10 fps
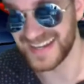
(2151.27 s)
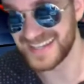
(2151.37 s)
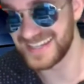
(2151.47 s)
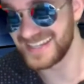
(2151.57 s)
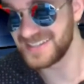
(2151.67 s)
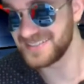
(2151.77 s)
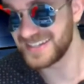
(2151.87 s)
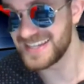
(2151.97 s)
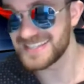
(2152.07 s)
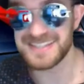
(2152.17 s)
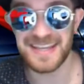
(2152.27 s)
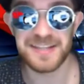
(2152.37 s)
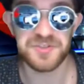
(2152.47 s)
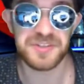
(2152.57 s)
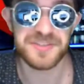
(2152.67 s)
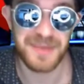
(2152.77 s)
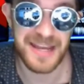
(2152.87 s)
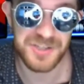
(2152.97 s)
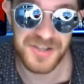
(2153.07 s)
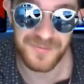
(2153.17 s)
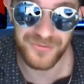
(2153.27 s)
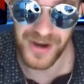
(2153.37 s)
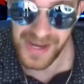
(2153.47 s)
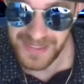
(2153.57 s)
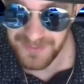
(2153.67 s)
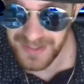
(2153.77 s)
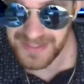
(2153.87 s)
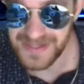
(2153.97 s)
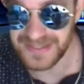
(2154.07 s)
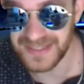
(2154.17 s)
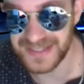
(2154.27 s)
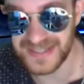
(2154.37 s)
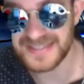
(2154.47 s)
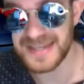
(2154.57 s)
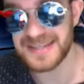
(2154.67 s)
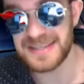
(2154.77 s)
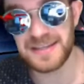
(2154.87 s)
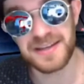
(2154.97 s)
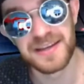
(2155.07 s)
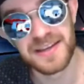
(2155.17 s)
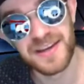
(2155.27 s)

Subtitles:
He's a dangerous matchup for anybody, and like I said, he